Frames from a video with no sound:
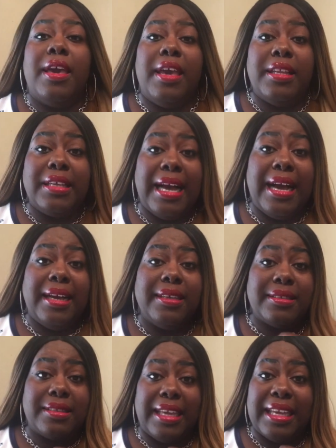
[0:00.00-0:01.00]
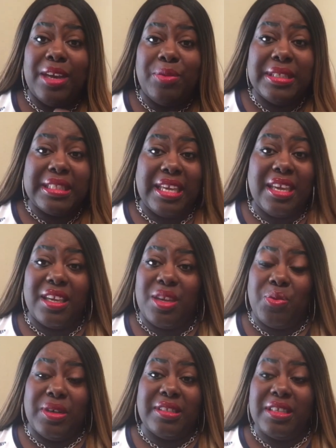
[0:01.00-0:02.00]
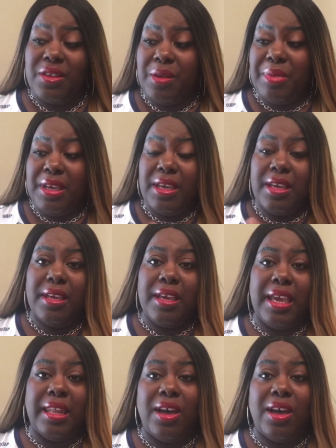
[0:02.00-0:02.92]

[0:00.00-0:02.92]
And guys, like I was saying, it wasn't gonna be a